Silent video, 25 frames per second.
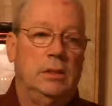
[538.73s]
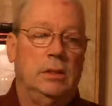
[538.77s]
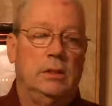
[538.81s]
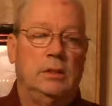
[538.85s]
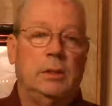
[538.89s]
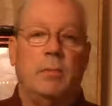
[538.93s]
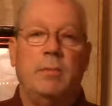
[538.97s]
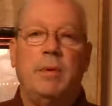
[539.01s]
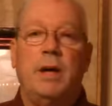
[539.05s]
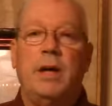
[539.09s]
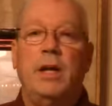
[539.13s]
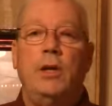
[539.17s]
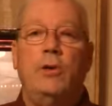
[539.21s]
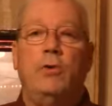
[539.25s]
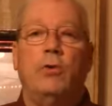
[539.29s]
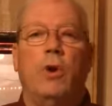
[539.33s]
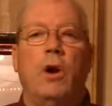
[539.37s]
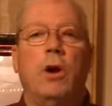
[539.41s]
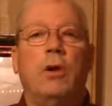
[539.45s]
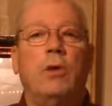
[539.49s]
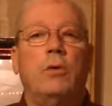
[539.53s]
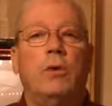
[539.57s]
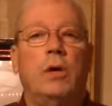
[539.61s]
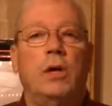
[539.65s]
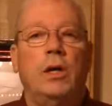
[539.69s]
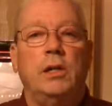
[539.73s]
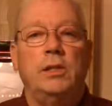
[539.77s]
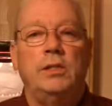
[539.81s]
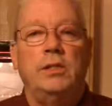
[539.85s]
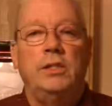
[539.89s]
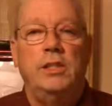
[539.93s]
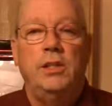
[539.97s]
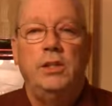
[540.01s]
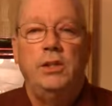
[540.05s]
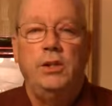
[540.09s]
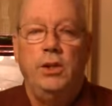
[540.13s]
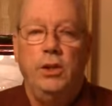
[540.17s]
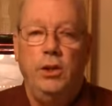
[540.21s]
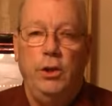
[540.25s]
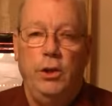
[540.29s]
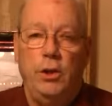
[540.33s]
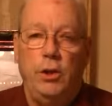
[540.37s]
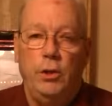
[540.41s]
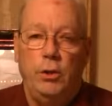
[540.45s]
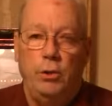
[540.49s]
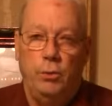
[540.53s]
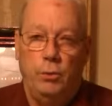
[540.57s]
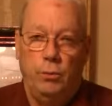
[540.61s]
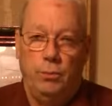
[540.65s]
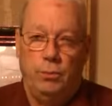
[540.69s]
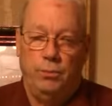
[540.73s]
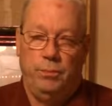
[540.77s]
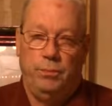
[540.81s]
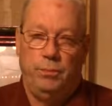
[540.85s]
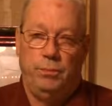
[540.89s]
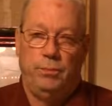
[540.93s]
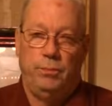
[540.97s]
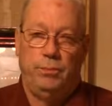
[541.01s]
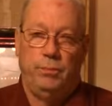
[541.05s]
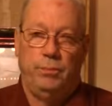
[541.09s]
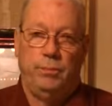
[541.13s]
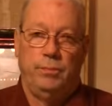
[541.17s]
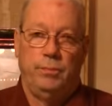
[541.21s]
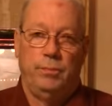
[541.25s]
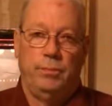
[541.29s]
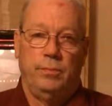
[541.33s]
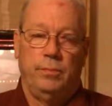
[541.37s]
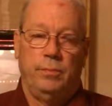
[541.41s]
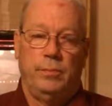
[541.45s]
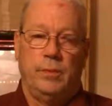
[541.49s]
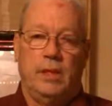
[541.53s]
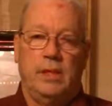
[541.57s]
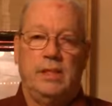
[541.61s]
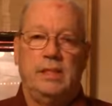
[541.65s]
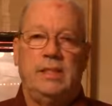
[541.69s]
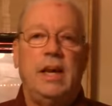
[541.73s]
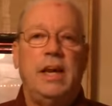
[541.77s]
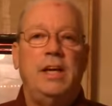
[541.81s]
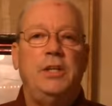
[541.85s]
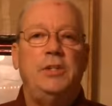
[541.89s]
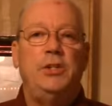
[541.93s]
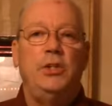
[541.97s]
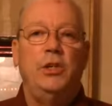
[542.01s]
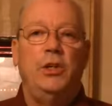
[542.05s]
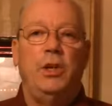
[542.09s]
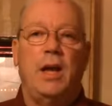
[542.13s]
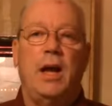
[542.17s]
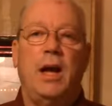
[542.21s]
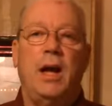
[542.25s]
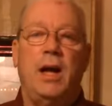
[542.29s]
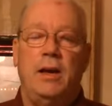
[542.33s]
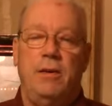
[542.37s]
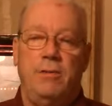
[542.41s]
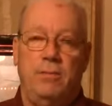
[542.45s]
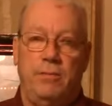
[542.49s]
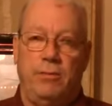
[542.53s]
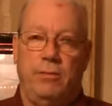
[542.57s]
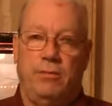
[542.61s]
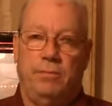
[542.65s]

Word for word: Somebody drunk runs into you, takes your life,